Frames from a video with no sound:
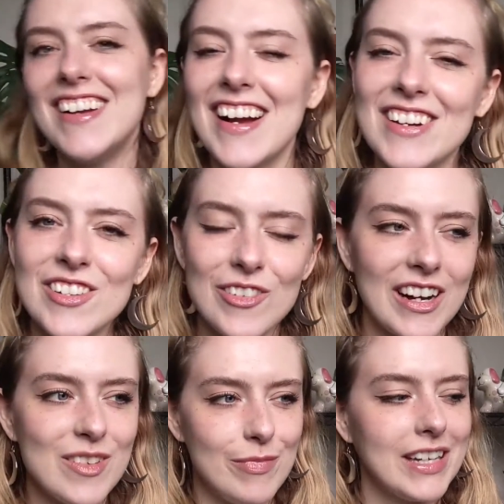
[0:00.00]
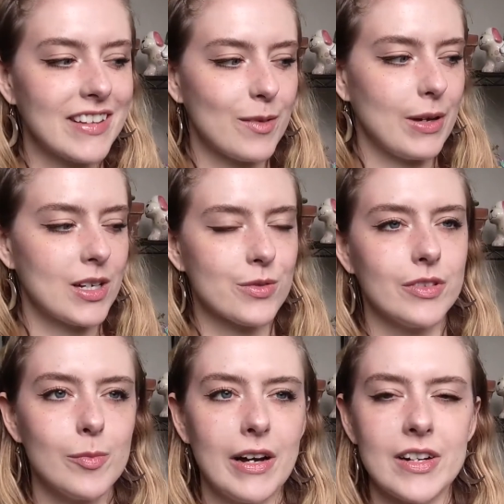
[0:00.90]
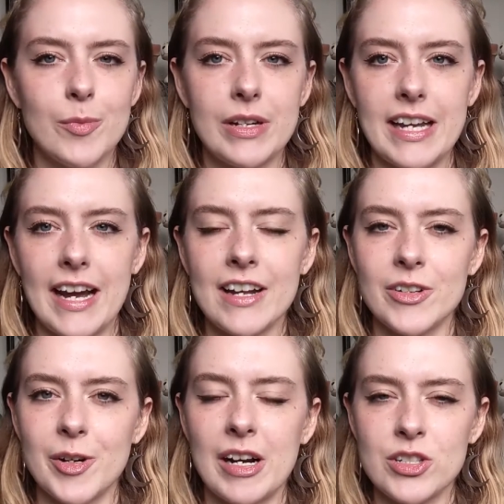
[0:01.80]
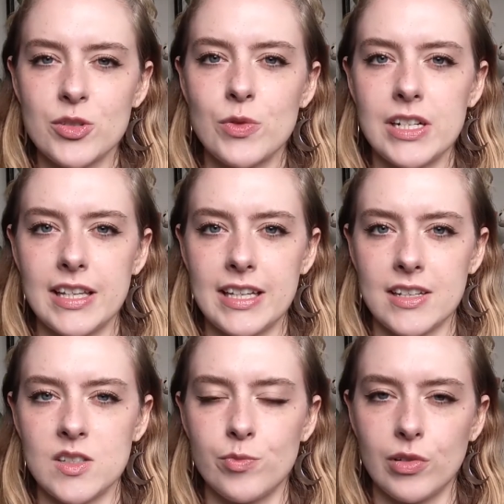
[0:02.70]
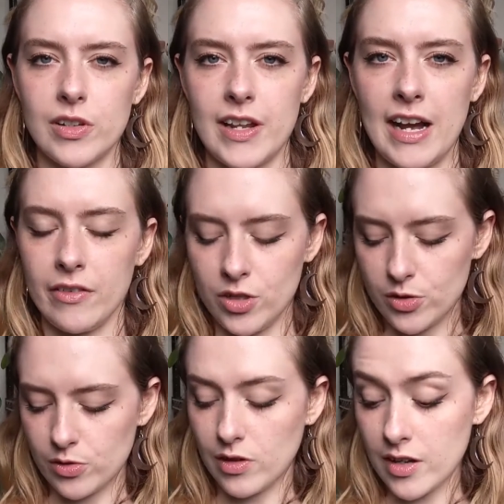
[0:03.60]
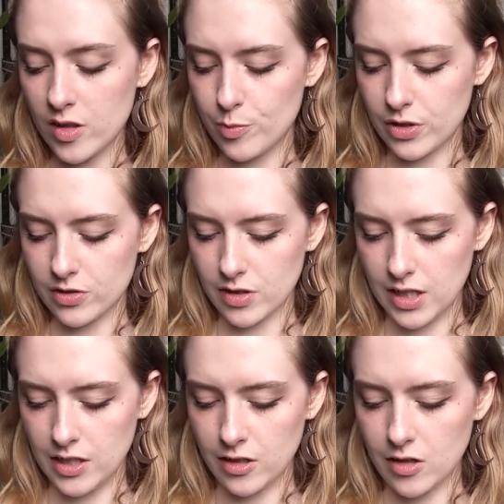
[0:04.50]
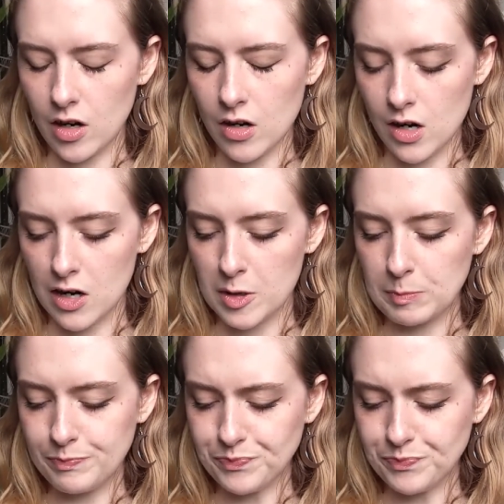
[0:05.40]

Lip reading: I don't know why I'm being like bashful about it, but yeah, I don't know. I just want to like explore that avenue. So a lot of the books on here are,